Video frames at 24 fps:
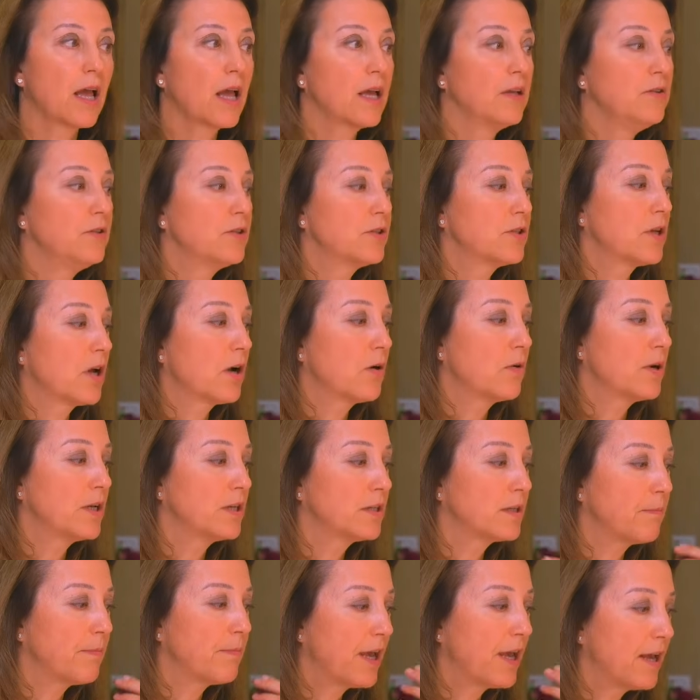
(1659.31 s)
And so
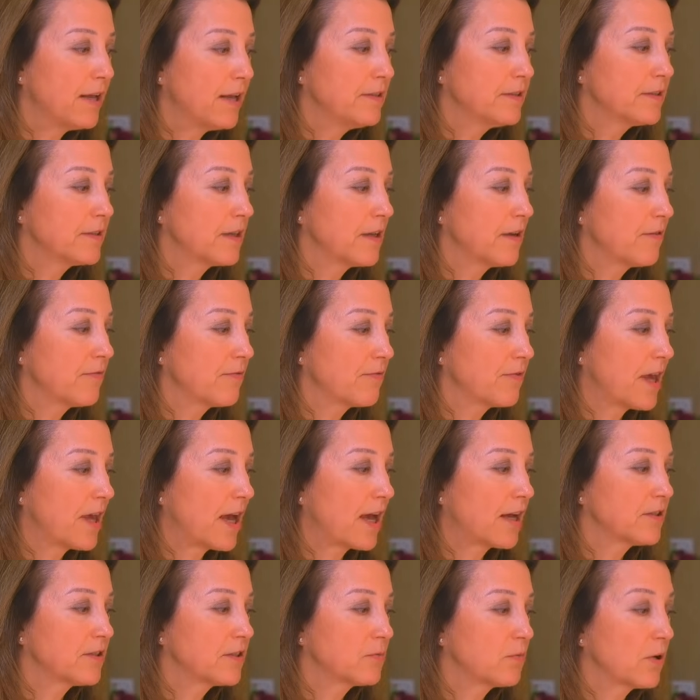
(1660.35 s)
it depends if
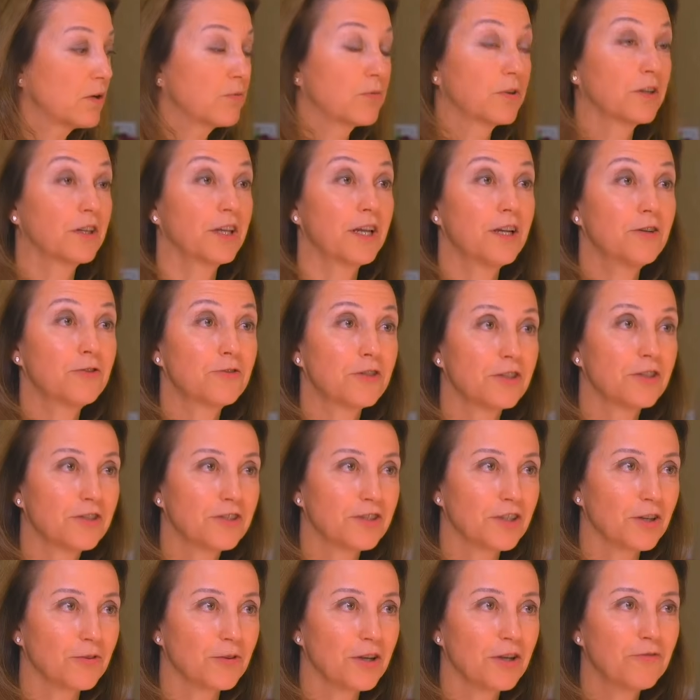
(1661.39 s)
that's what really
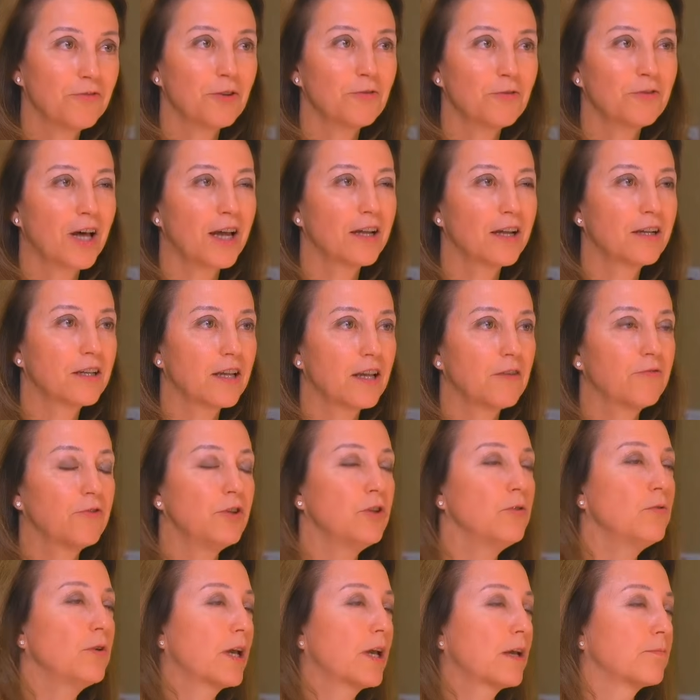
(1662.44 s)
interests you. If
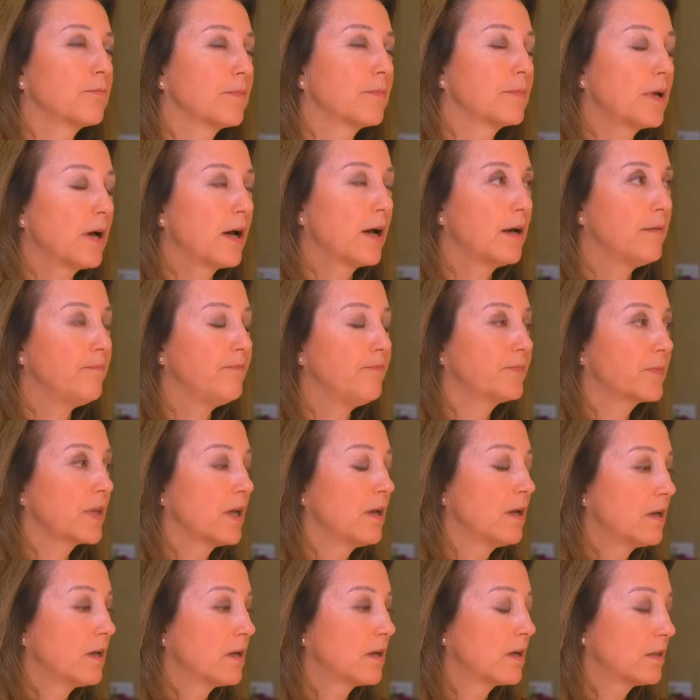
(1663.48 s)
you get
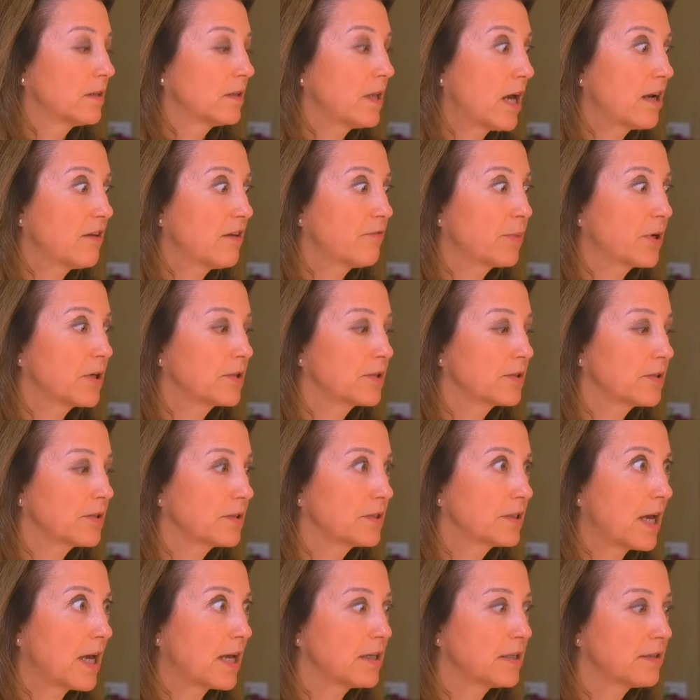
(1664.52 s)
a lot of
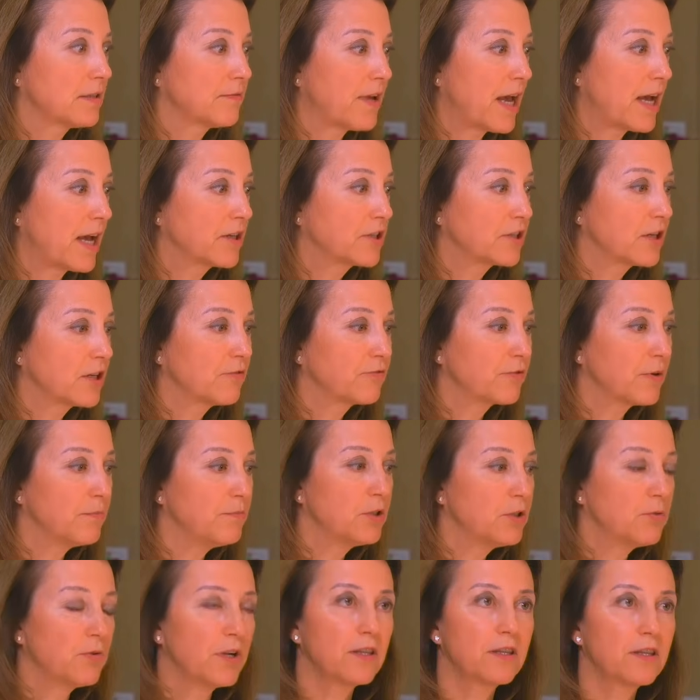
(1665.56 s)
personal satisfaction
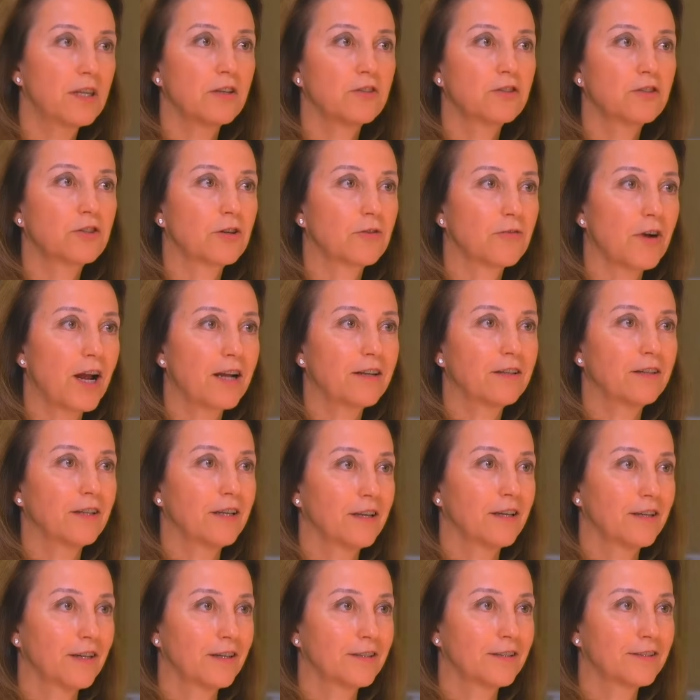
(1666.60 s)
from doing things
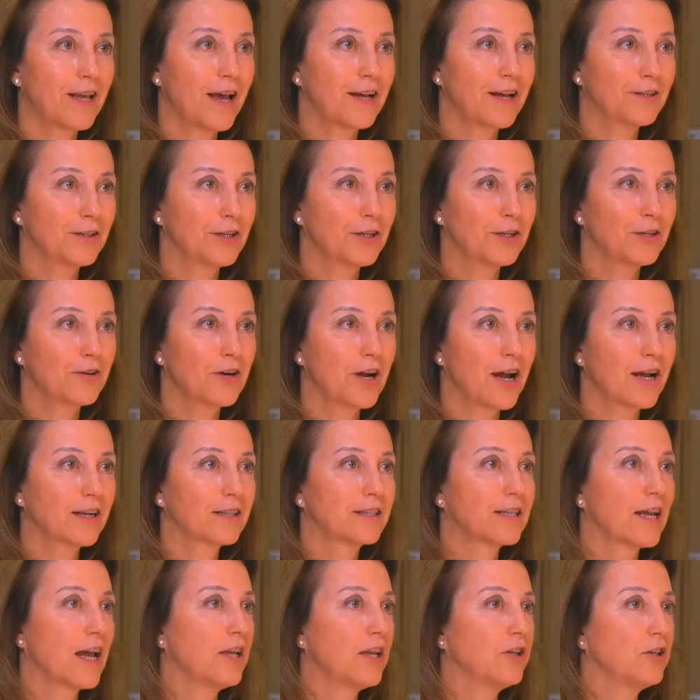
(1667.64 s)
correctly and exactly
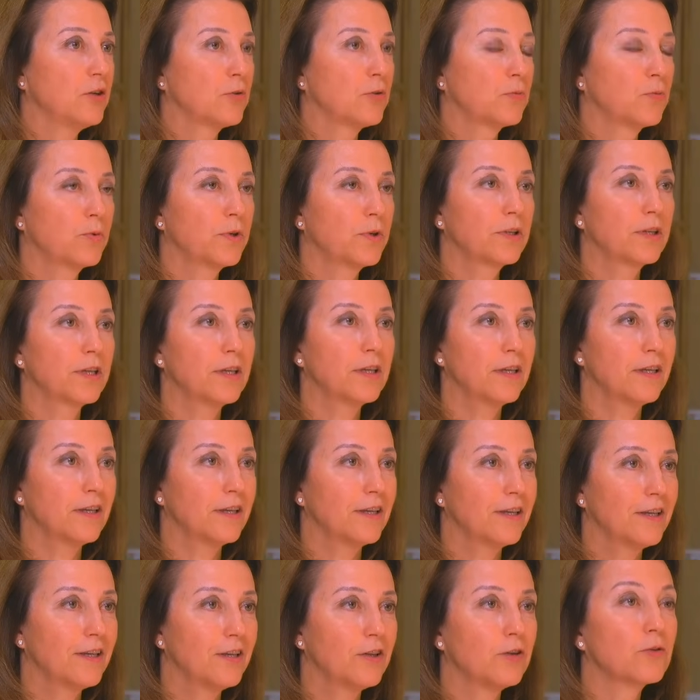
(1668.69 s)
correct, and you
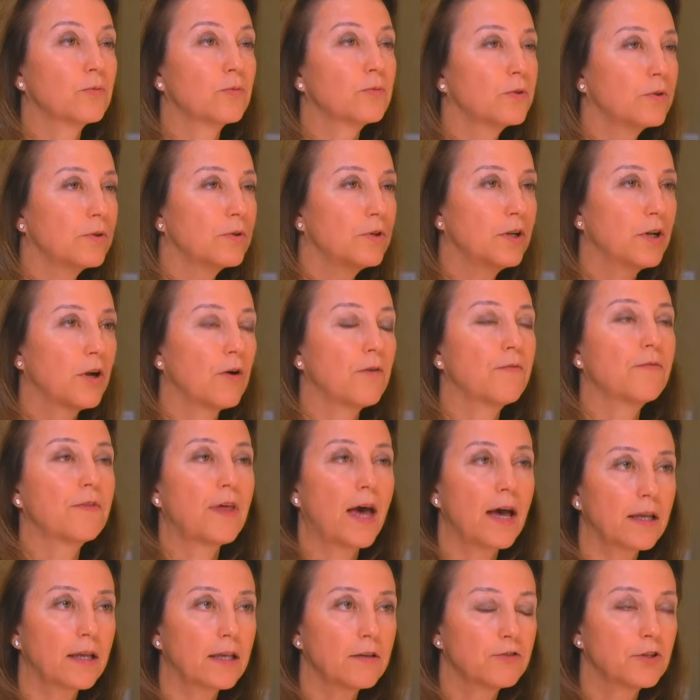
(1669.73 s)
really, if
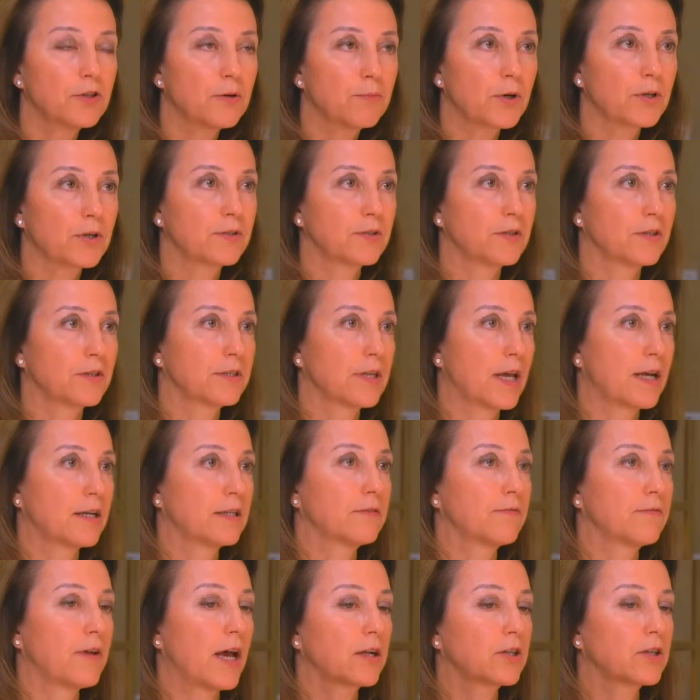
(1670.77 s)
that gives you personal
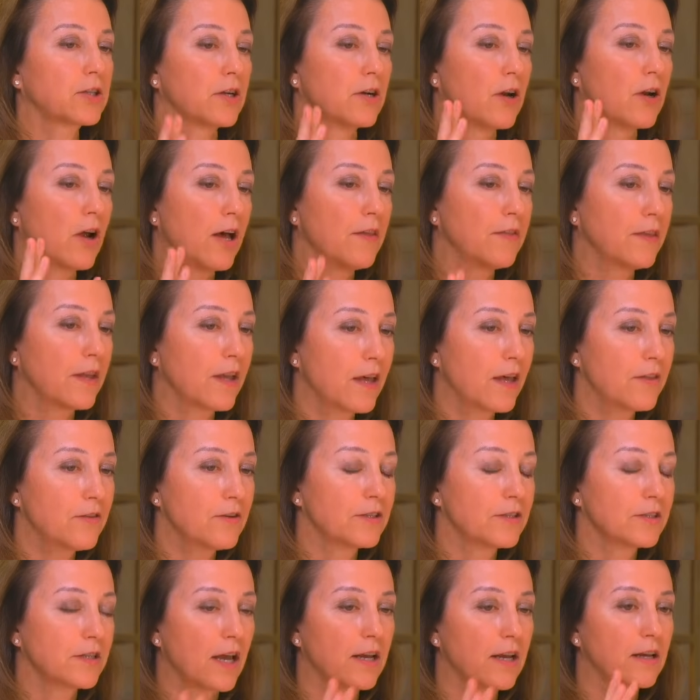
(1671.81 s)
satisfaction. On the
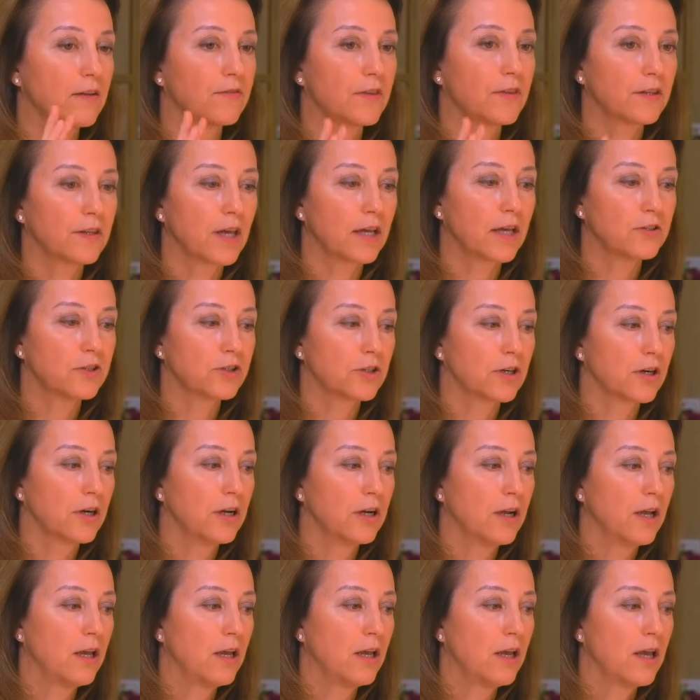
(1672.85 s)
other side of the
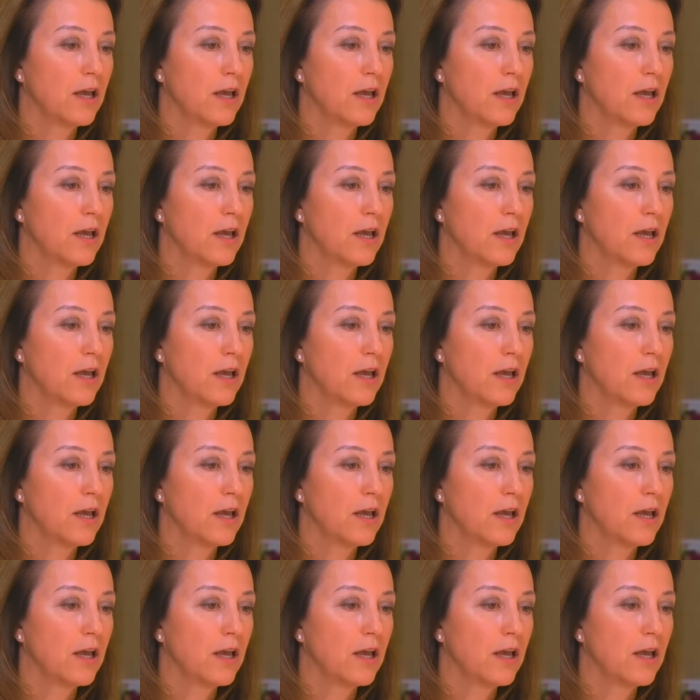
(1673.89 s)
ledger,